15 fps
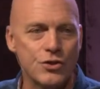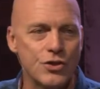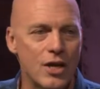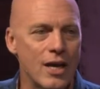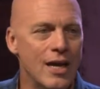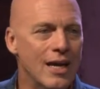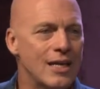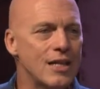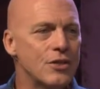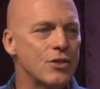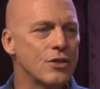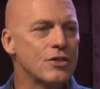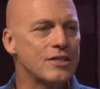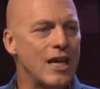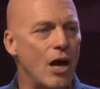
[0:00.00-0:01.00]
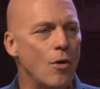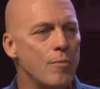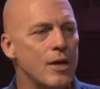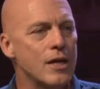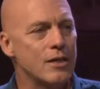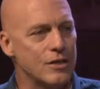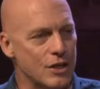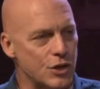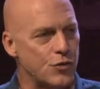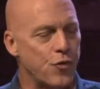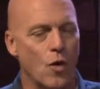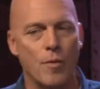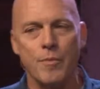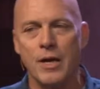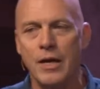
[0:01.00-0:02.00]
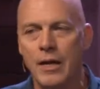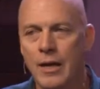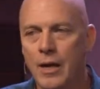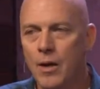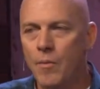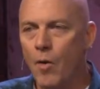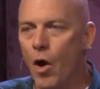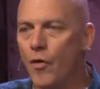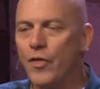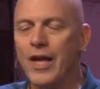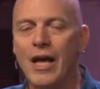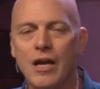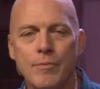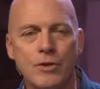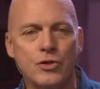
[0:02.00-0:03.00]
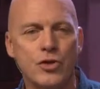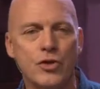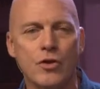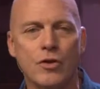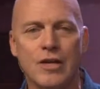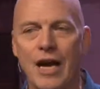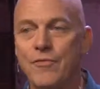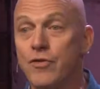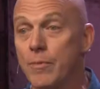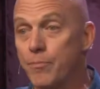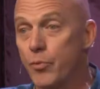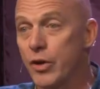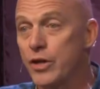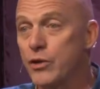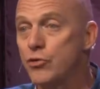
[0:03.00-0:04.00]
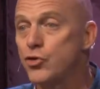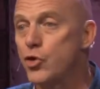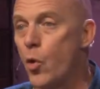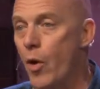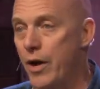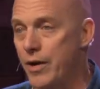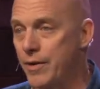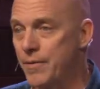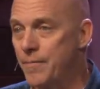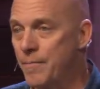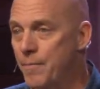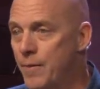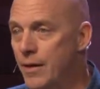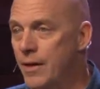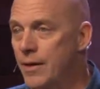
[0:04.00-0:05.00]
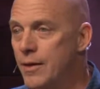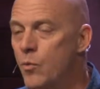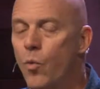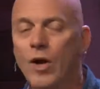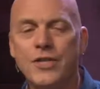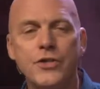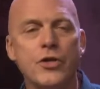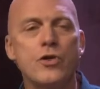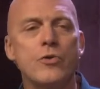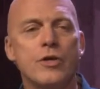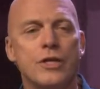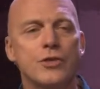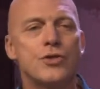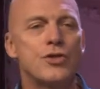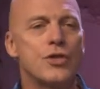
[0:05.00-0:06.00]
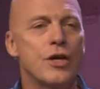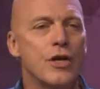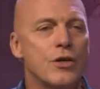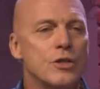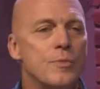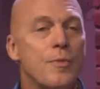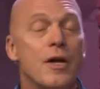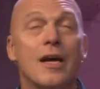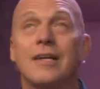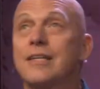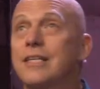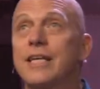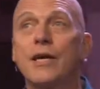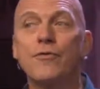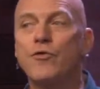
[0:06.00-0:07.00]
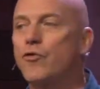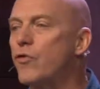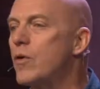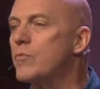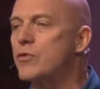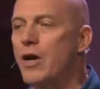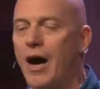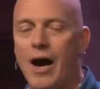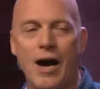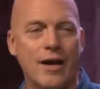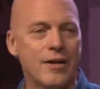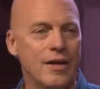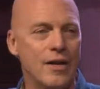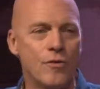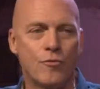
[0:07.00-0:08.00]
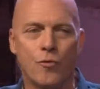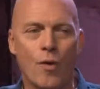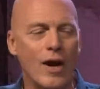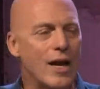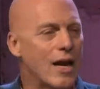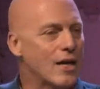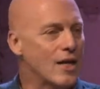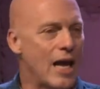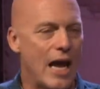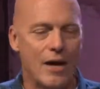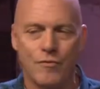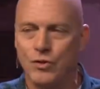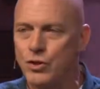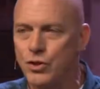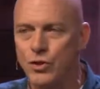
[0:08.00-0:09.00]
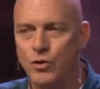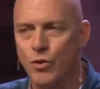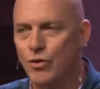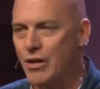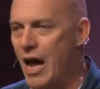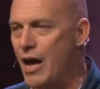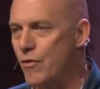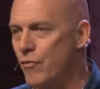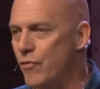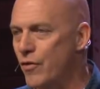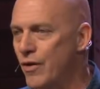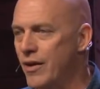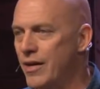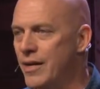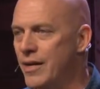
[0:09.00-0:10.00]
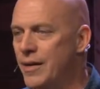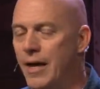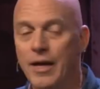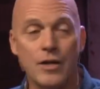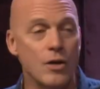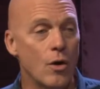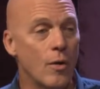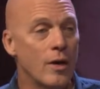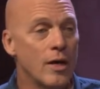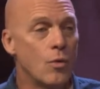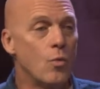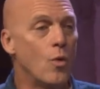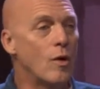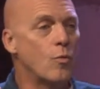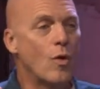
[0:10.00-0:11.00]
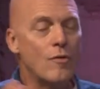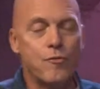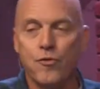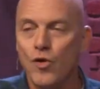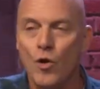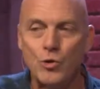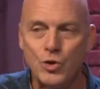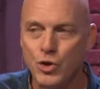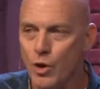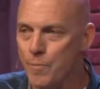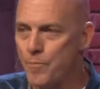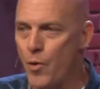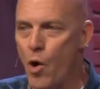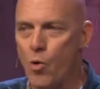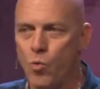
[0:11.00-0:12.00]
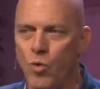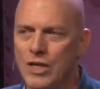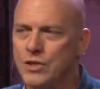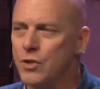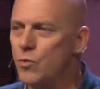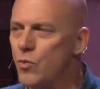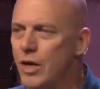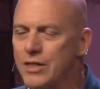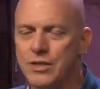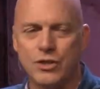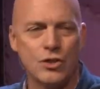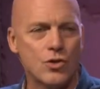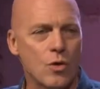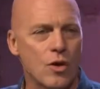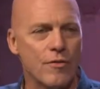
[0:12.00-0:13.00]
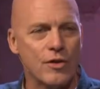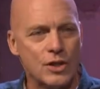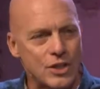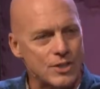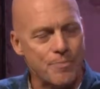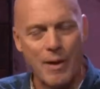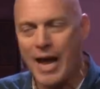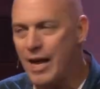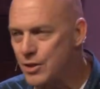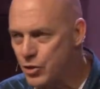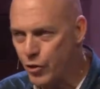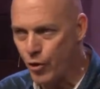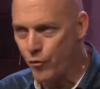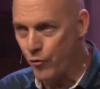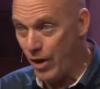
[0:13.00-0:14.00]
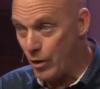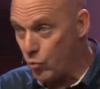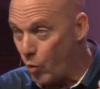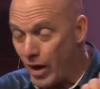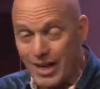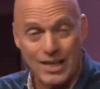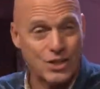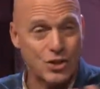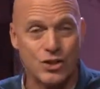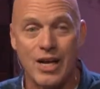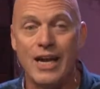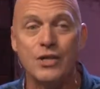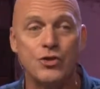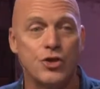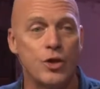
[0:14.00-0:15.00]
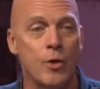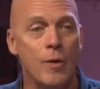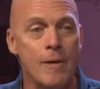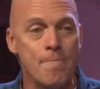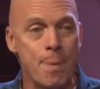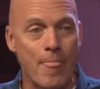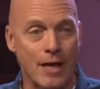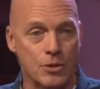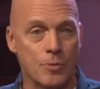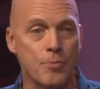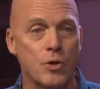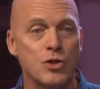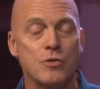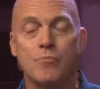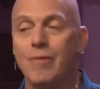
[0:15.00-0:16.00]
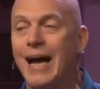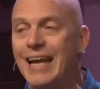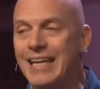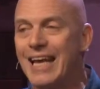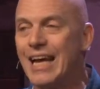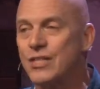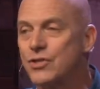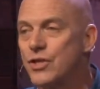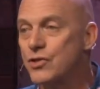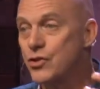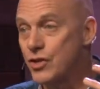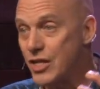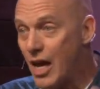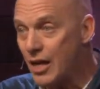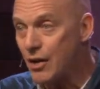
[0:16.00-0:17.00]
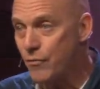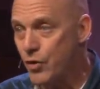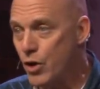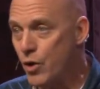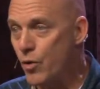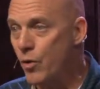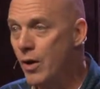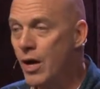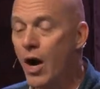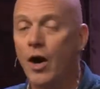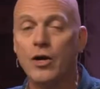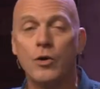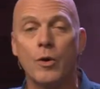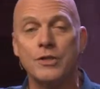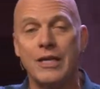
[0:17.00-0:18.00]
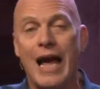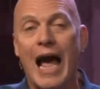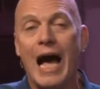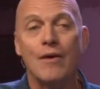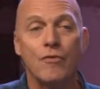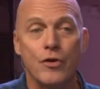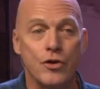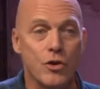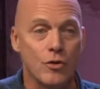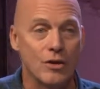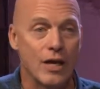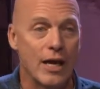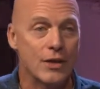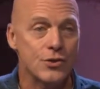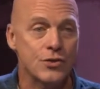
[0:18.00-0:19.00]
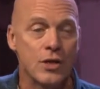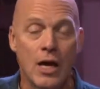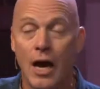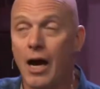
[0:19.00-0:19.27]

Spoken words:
and say, listen, tell me, list for me, all the elements in your life that bring you joy. What do you consider to be a gift from God right out of heaven to your life? You know, what floats your boat? What just sort of expands your faith? What excites you as a person? My guess is none of you are going to have on your list